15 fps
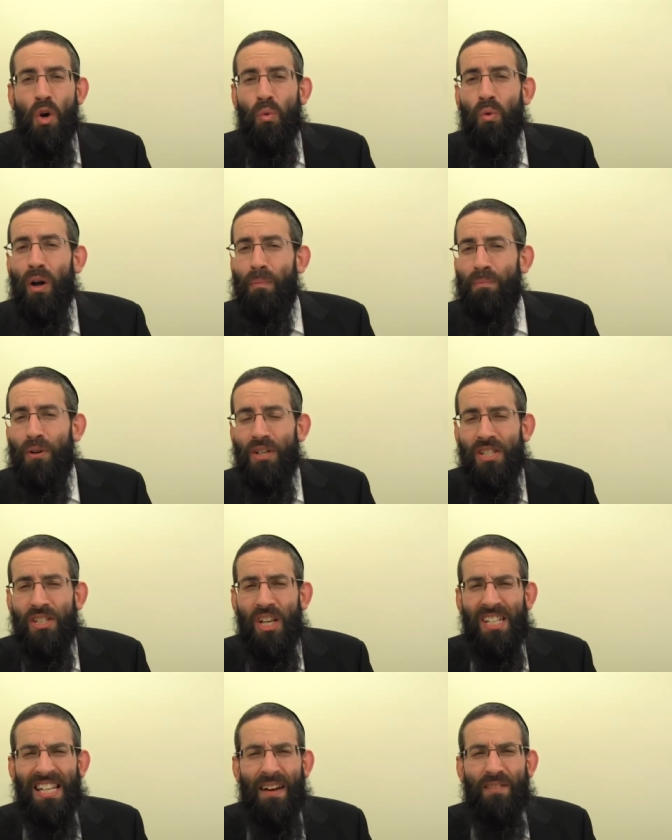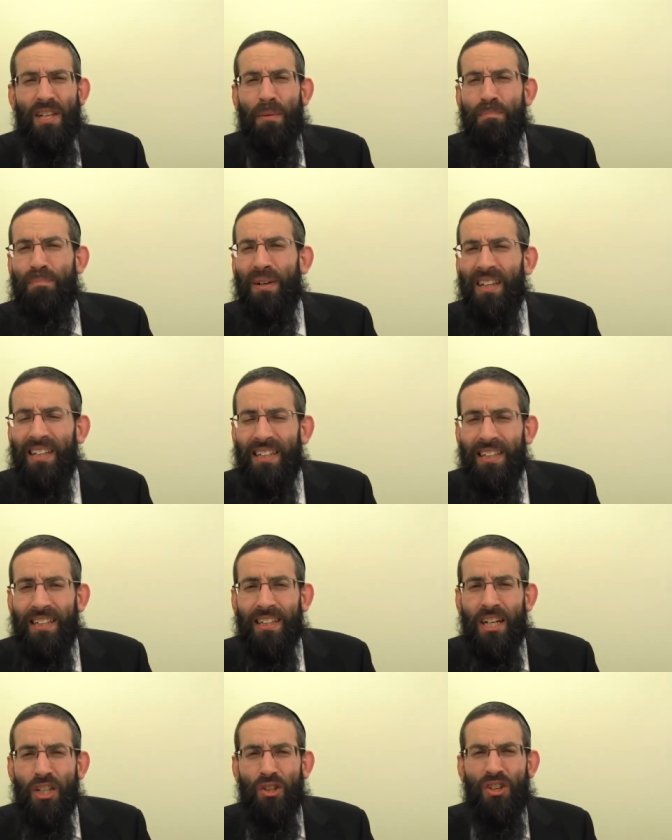one person doesn't have the
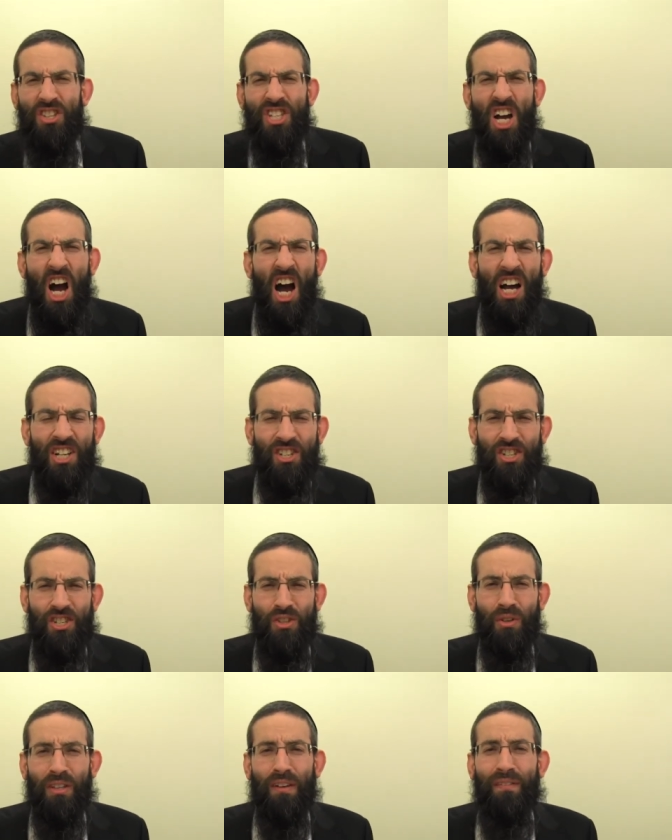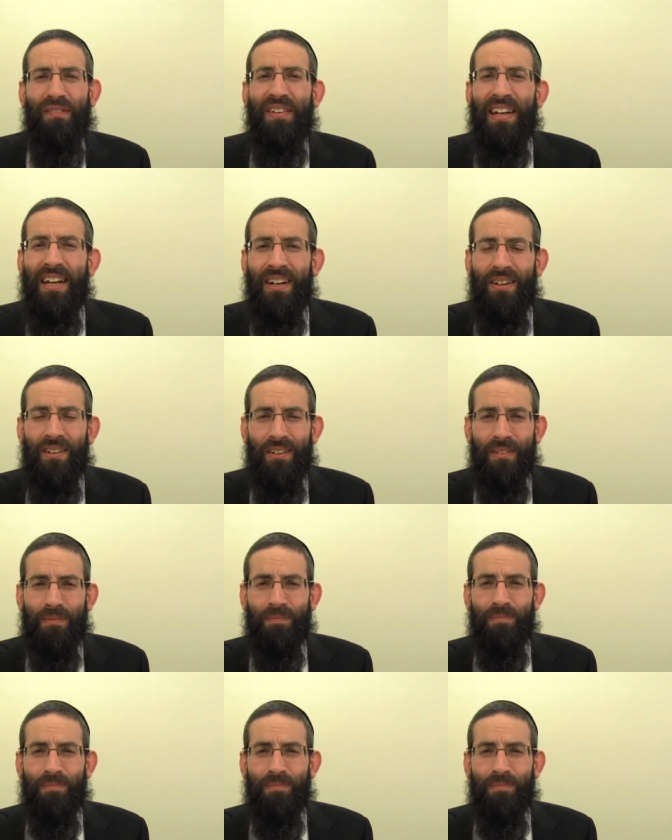ability to touch, to interfere,